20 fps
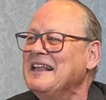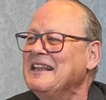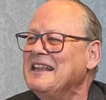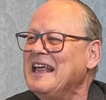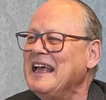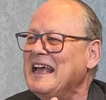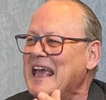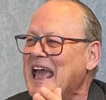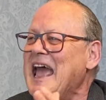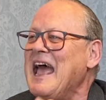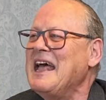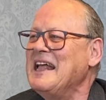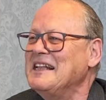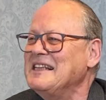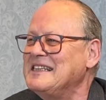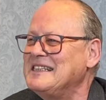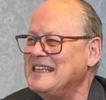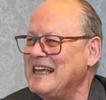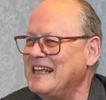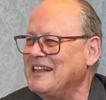
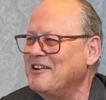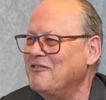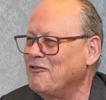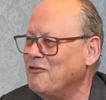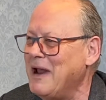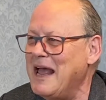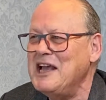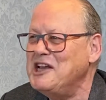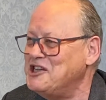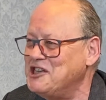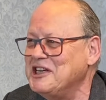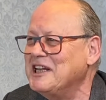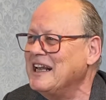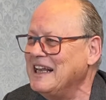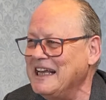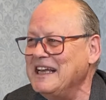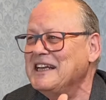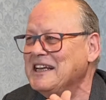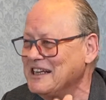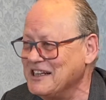
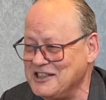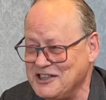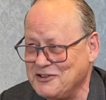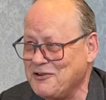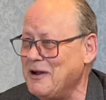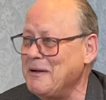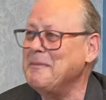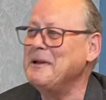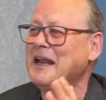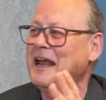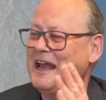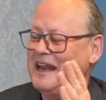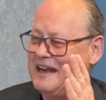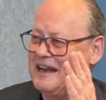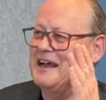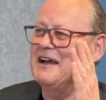discriminate